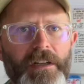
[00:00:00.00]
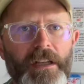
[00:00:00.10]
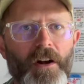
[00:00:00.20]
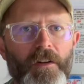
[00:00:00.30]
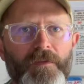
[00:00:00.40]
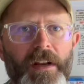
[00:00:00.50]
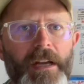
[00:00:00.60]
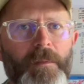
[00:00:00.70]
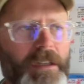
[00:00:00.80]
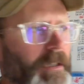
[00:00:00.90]
in our
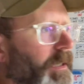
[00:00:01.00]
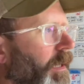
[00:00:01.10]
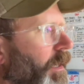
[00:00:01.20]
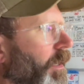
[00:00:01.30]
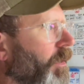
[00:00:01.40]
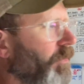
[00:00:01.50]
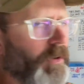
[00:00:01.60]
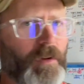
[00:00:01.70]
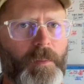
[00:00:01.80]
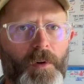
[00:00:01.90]
family.
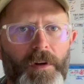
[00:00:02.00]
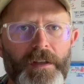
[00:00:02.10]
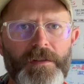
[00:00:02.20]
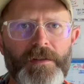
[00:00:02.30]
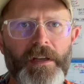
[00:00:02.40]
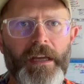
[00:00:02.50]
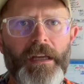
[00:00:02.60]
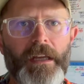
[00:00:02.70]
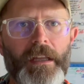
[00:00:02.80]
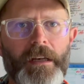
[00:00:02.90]
So the boys
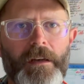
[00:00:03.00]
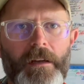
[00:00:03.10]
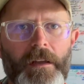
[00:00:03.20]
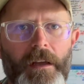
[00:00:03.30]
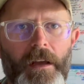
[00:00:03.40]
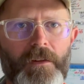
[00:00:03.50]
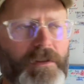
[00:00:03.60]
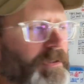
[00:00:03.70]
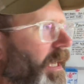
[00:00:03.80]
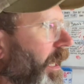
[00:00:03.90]
and
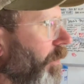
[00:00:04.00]
Heather's dad,